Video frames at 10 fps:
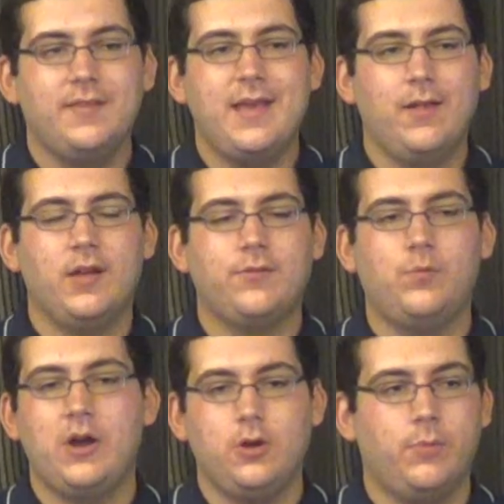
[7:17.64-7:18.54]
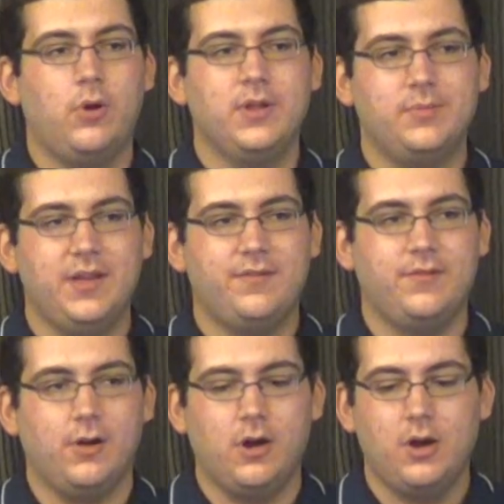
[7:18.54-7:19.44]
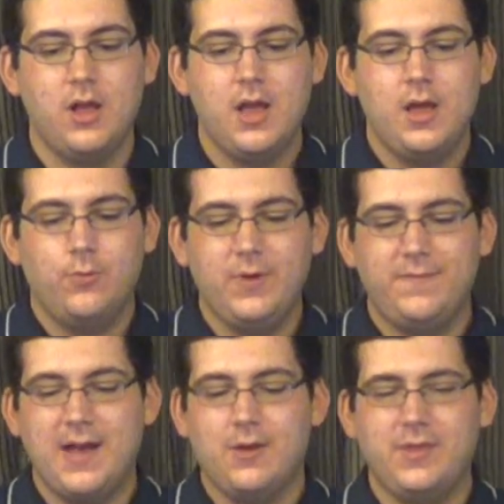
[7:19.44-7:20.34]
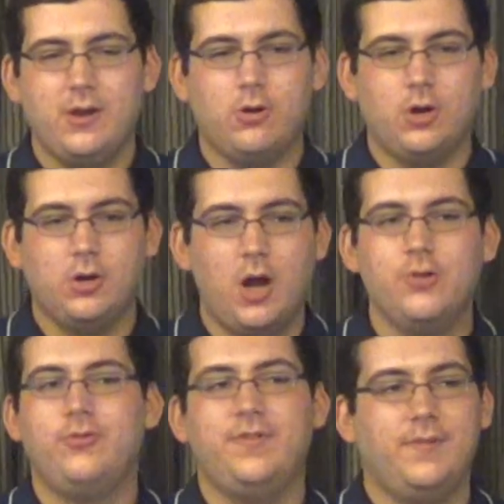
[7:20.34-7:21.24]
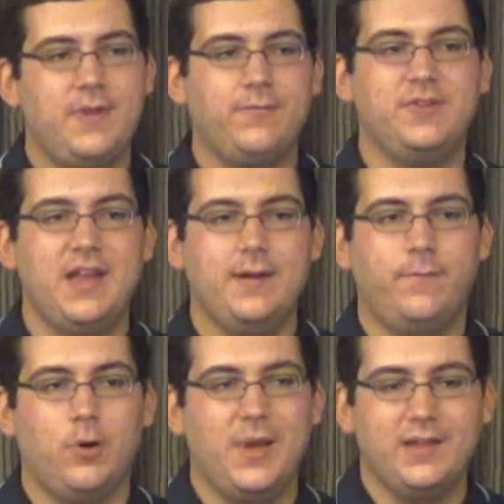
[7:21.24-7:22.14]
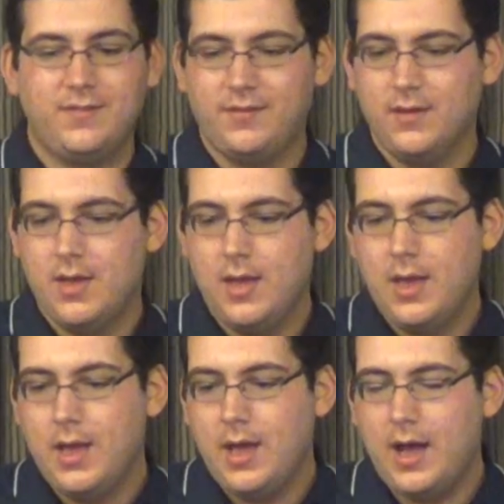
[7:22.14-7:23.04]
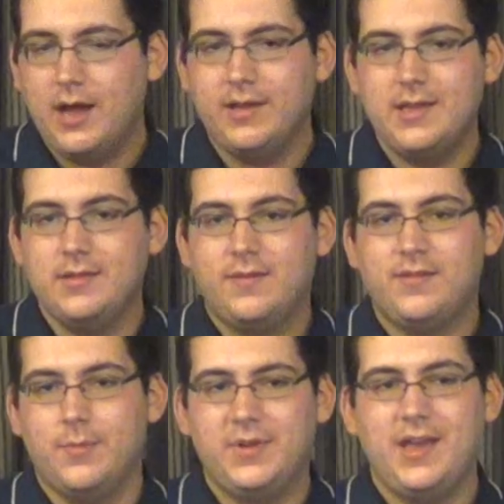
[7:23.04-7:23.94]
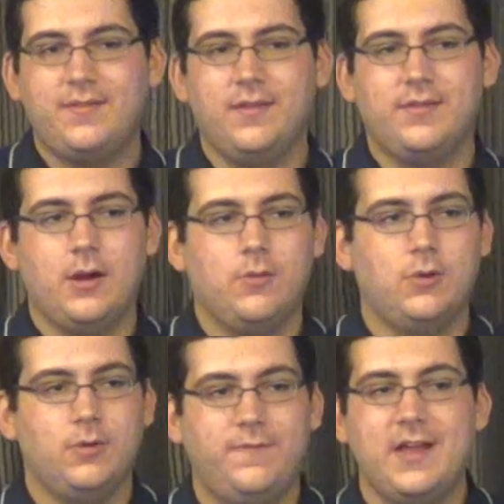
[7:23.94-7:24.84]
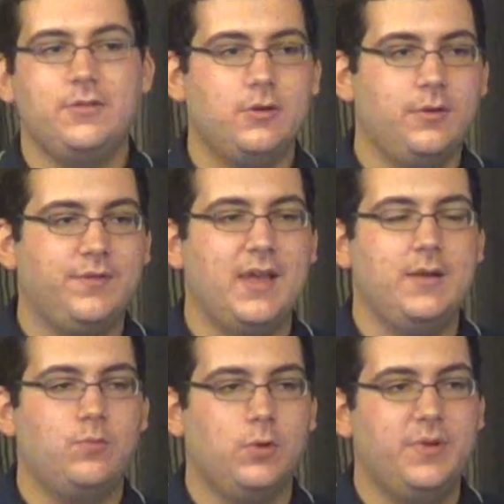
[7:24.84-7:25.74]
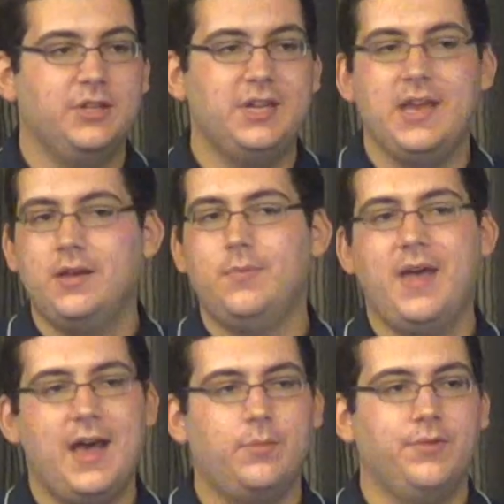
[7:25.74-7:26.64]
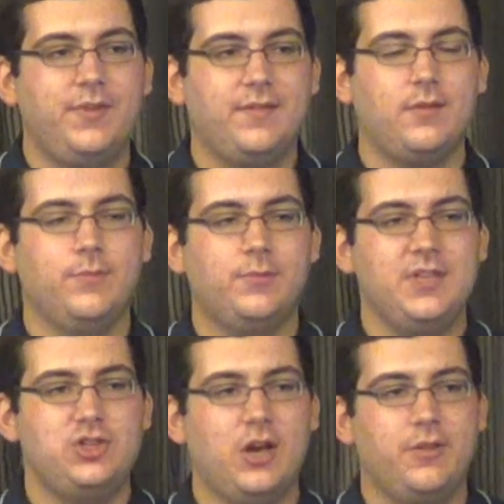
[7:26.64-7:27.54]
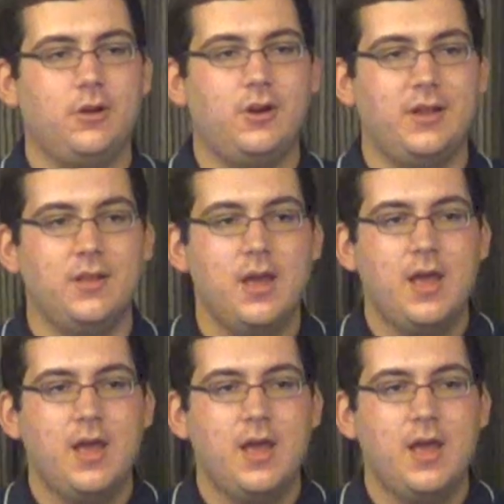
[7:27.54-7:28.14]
tell us where your polling places are. We found there are hundreds of different data formats. In some cases, there were vendors that were building incompatible systems with each other, and